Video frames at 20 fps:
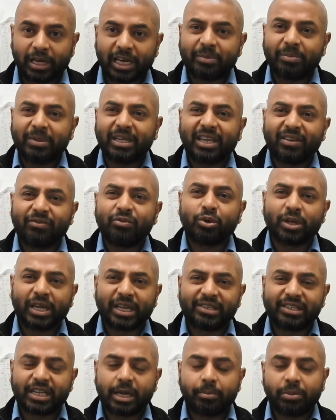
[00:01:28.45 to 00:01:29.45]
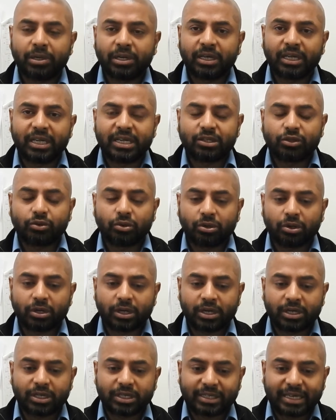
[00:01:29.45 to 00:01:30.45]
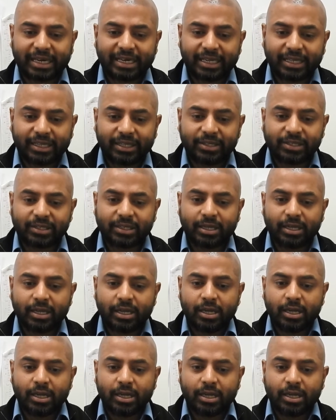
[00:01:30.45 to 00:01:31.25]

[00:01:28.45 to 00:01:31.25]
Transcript: Let me give you an example in case you are not understanding this.